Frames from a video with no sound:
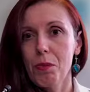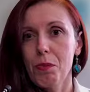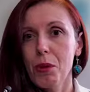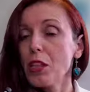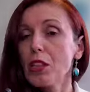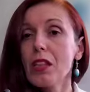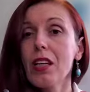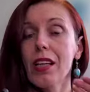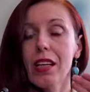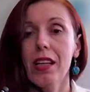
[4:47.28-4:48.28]
Because
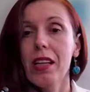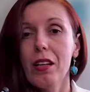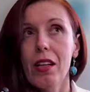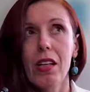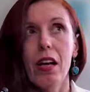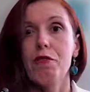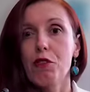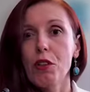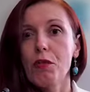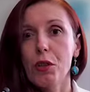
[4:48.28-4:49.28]
here in
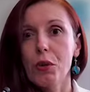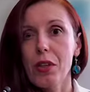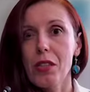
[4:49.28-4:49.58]
front of you,